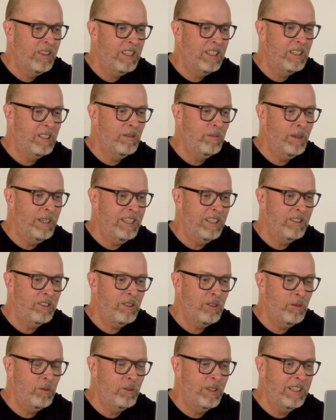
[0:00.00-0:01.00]
didn't
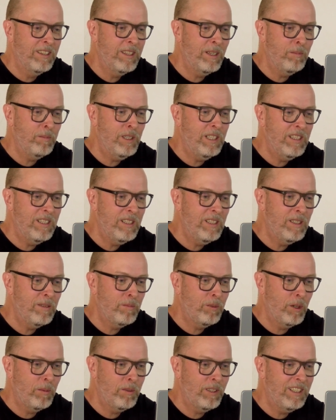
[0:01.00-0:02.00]
manage to run their
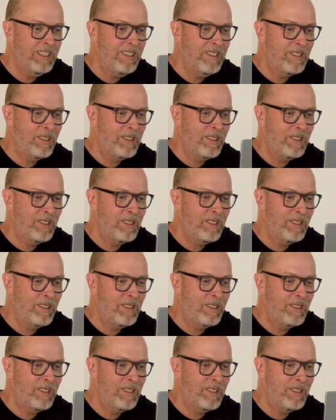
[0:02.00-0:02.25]
PCs properly.